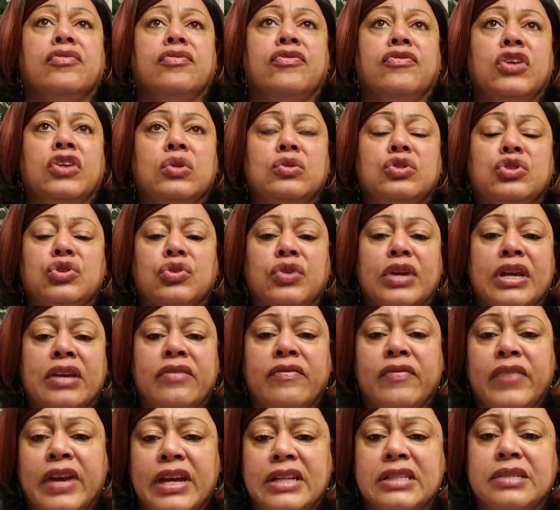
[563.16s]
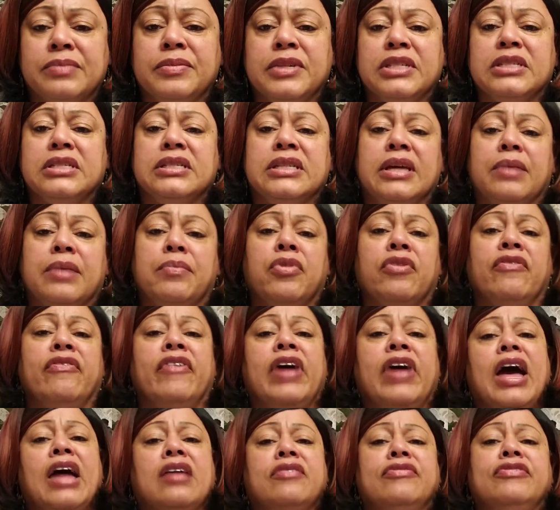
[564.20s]
future investments that
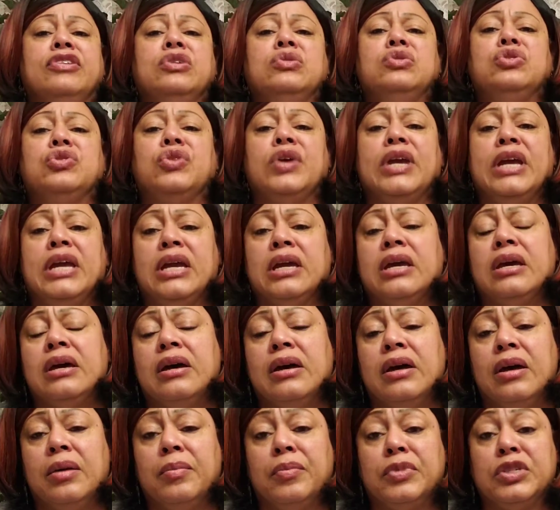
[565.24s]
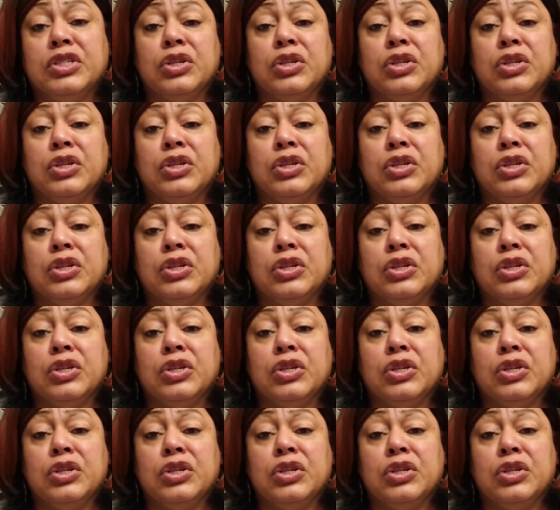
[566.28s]
provide future income.